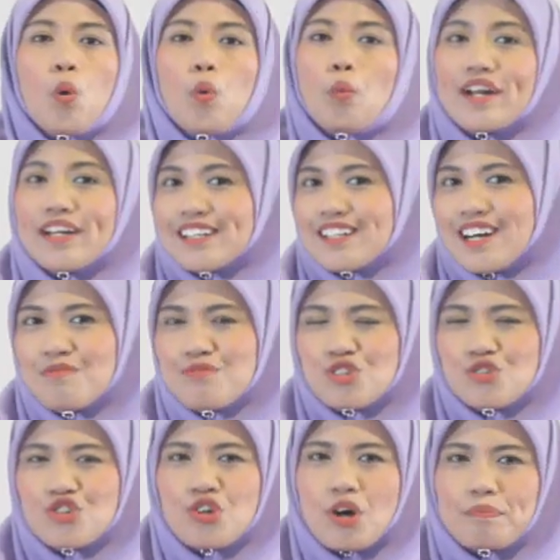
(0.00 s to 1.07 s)
When it comes
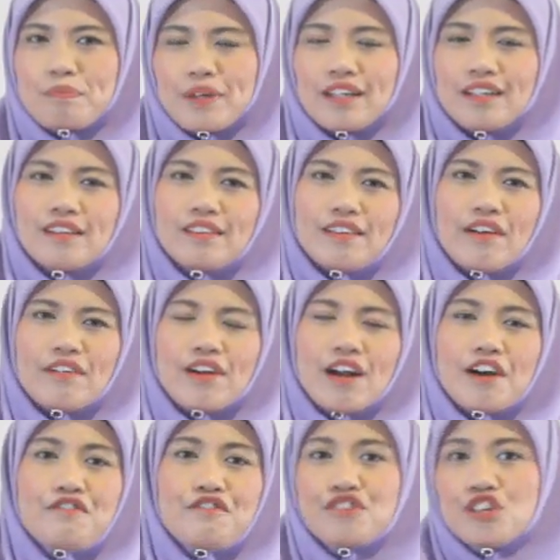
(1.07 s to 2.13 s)
to shopping, there
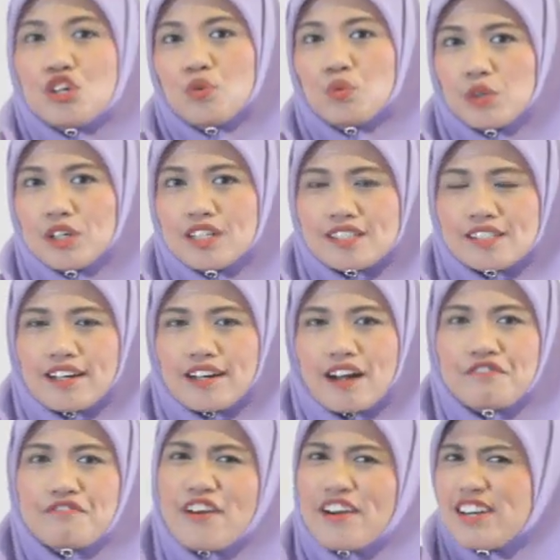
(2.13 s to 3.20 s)
are a few words that
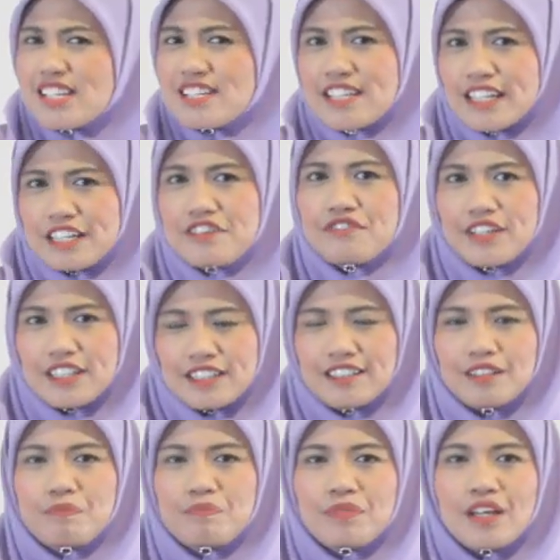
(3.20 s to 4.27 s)
are very significant.
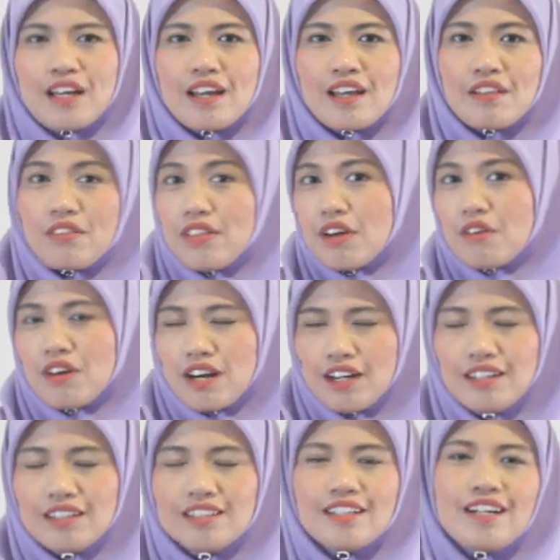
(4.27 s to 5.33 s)
There
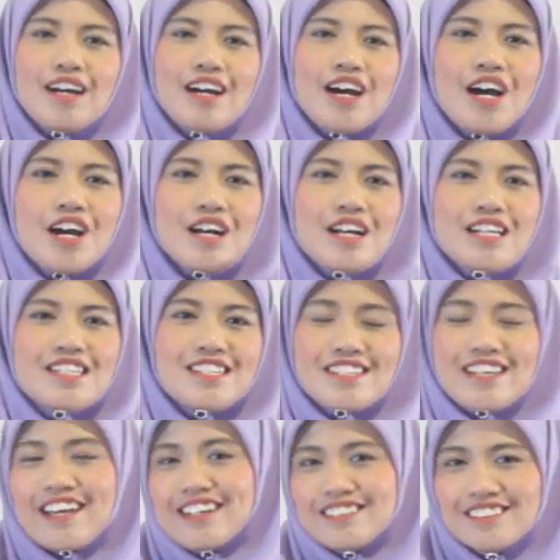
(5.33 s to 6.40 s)
are
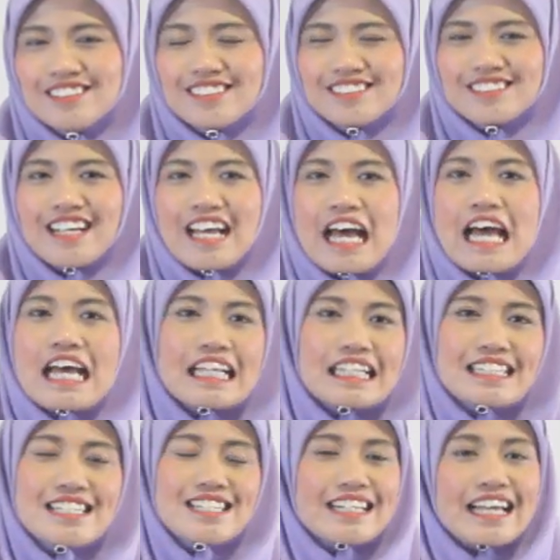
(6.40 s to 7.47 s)
sales,
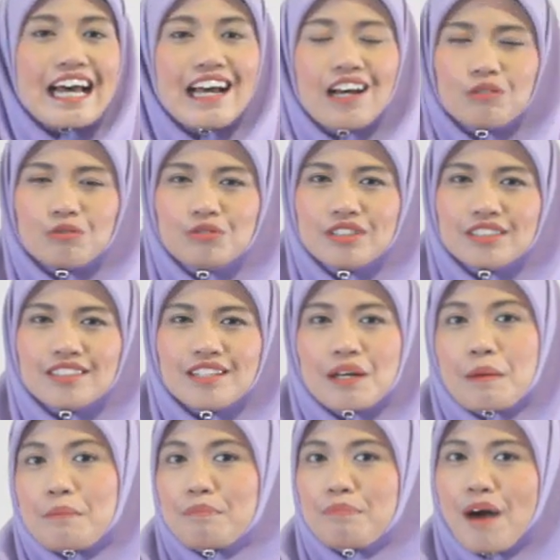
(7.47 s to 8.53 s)
discount,
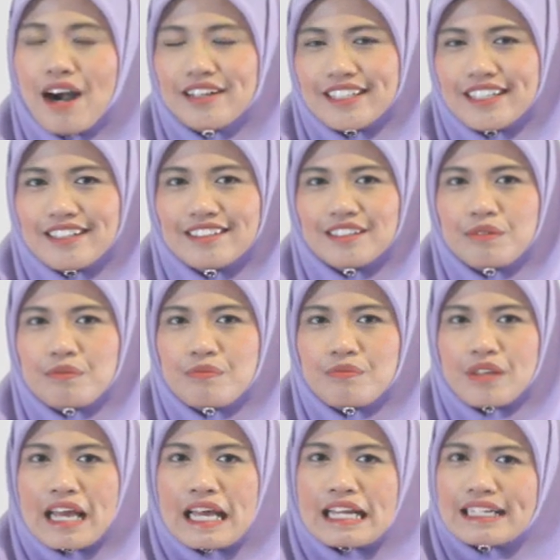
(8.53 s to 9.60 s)
bargain.
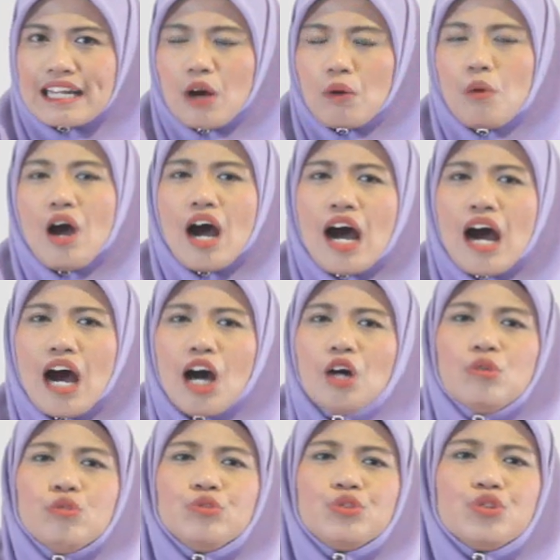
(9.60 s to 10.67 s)
Now,
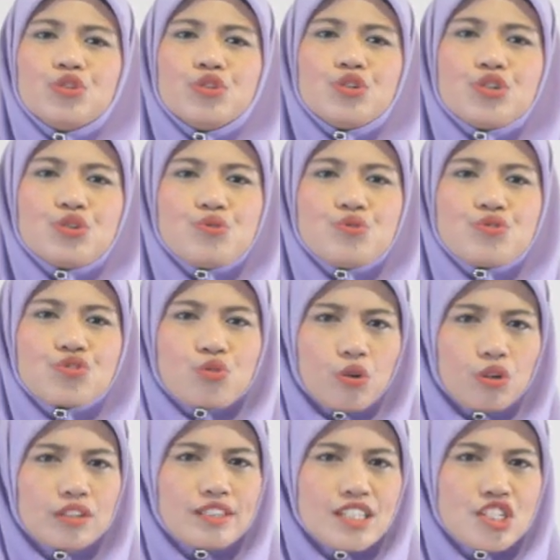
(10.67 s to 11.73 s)
how do you use
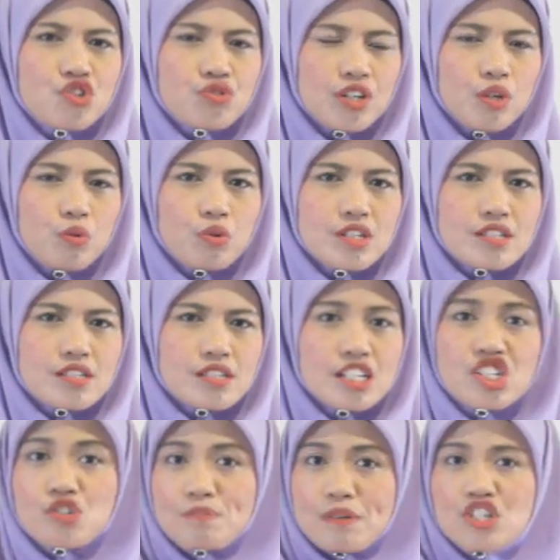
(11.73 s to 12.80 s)
all these 3 words,
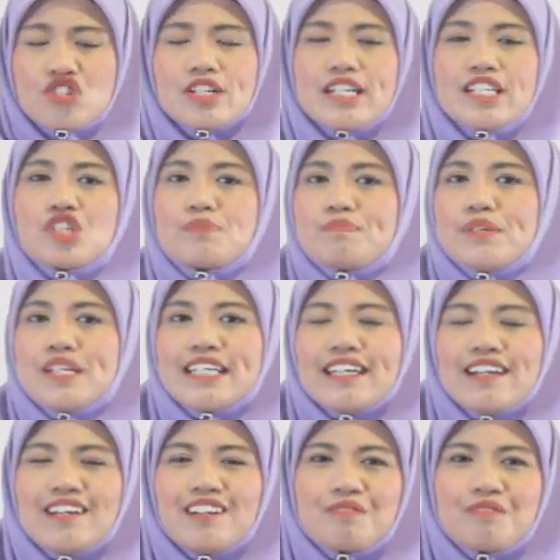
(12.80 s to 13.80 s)
especially in speaking?